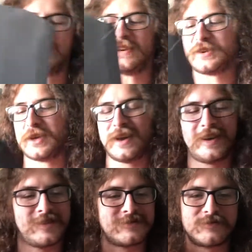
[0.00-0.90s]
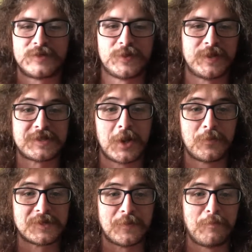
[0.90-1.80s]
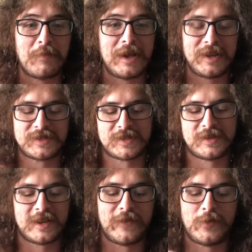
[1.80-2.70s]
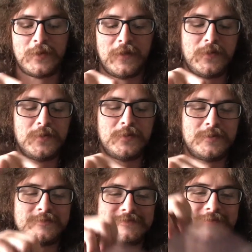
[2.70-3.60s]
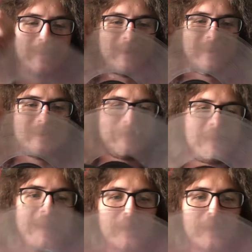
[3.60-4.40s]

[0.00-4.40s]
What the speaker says: yeah, dude, this album is amazing. If you like